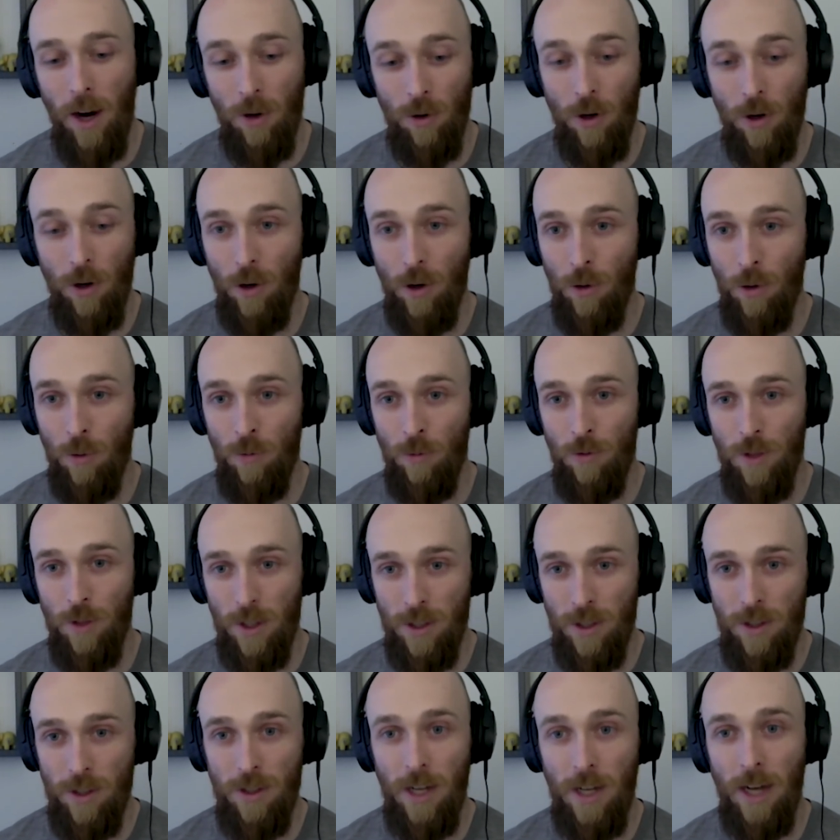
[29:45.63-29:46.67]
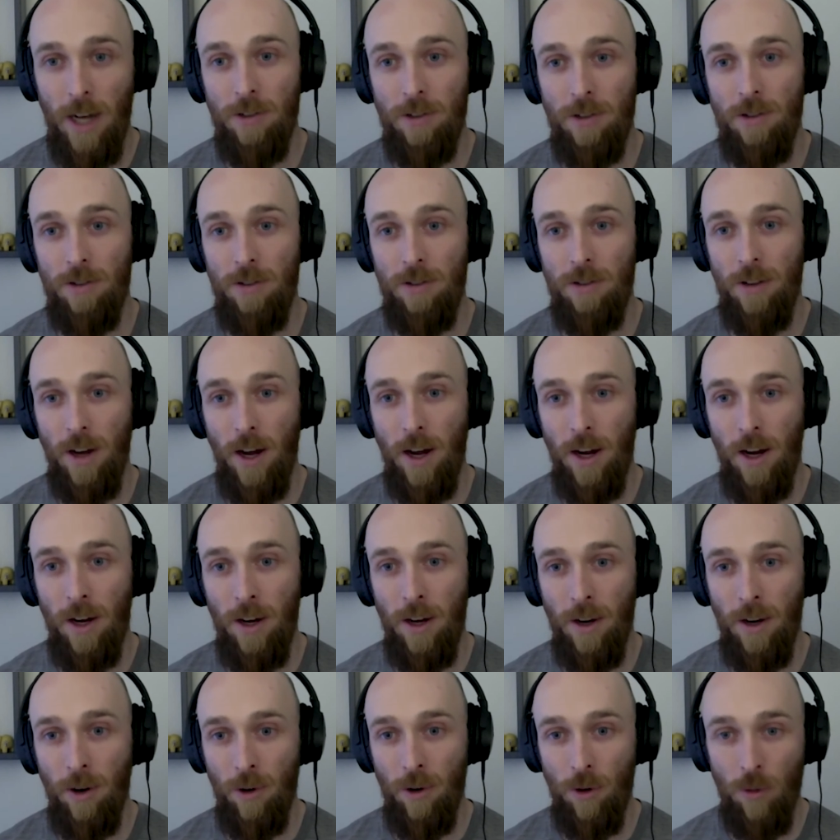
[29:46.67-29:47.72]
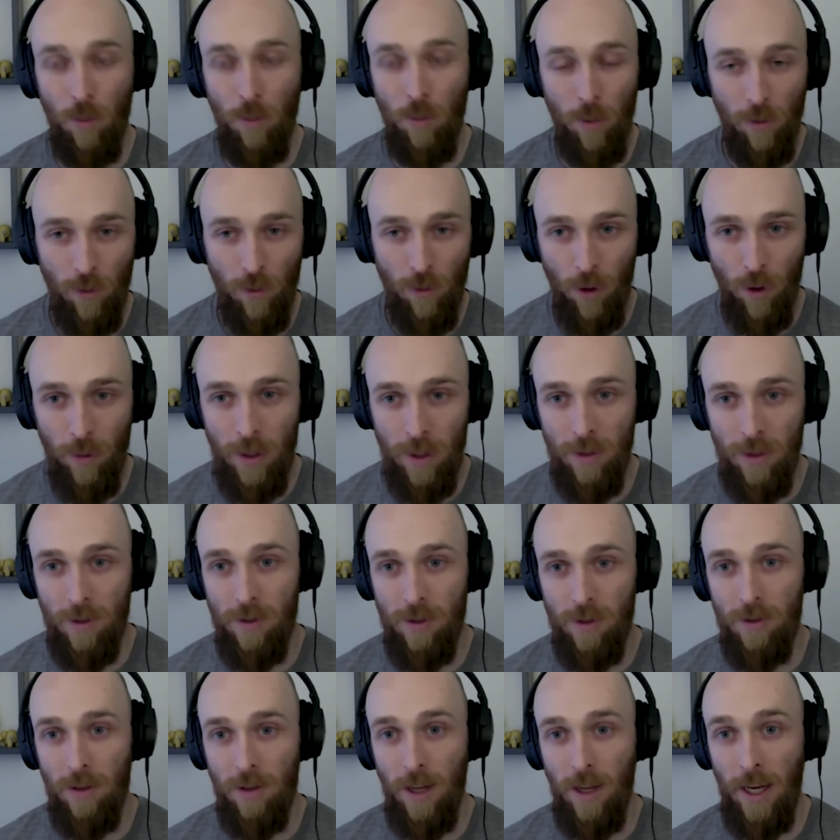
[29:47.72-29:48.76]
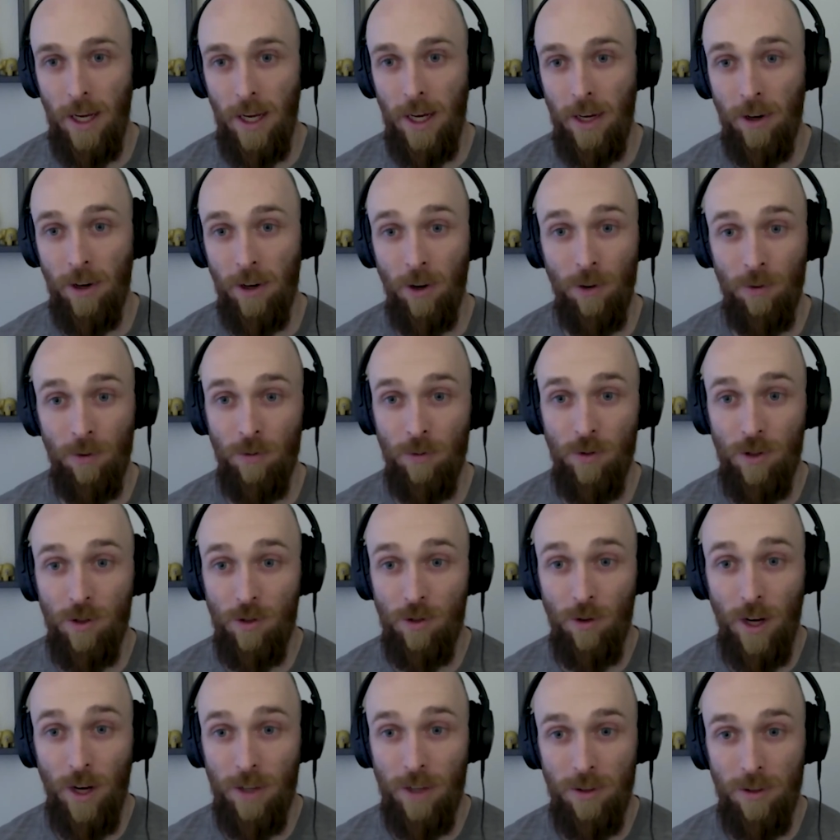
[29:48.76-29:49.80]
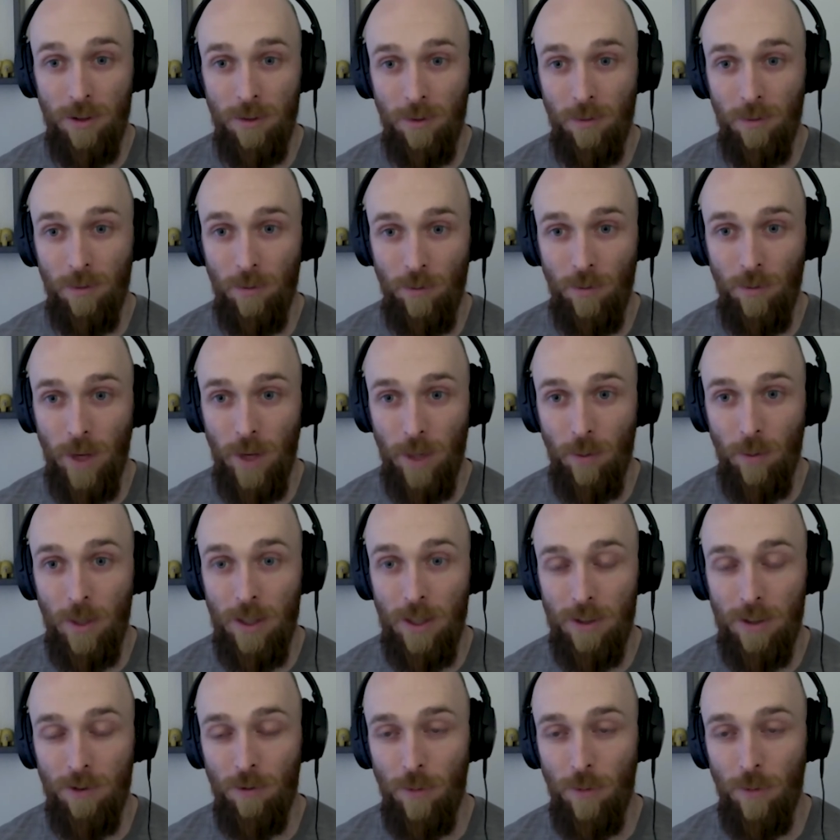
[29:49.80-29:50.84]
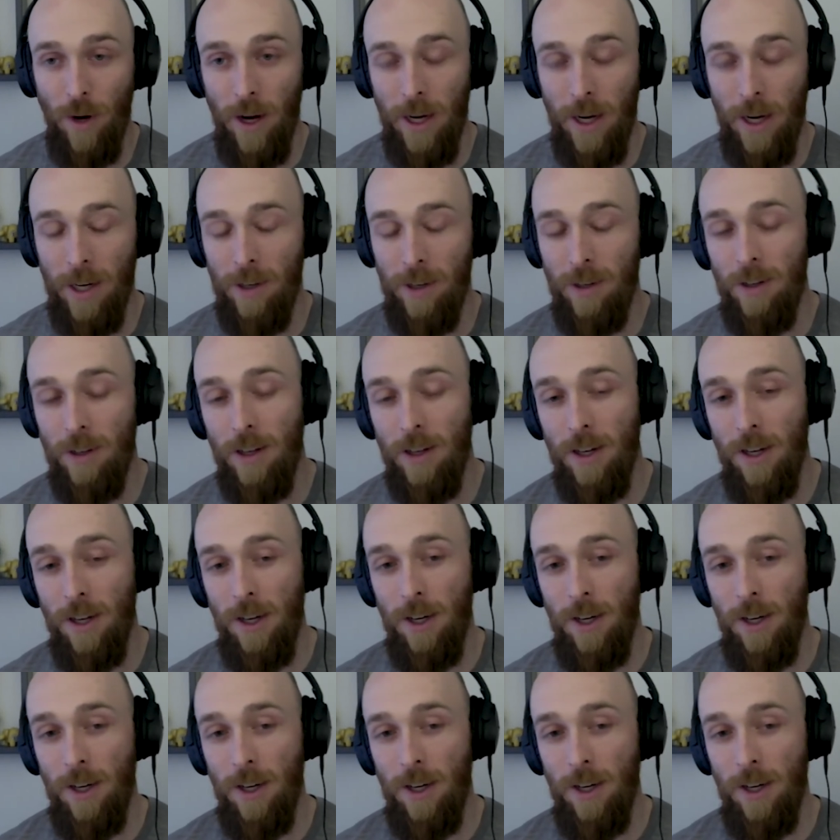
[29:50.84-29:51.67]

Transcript: our own success, uh, our own performance, and our stress and like peace of mind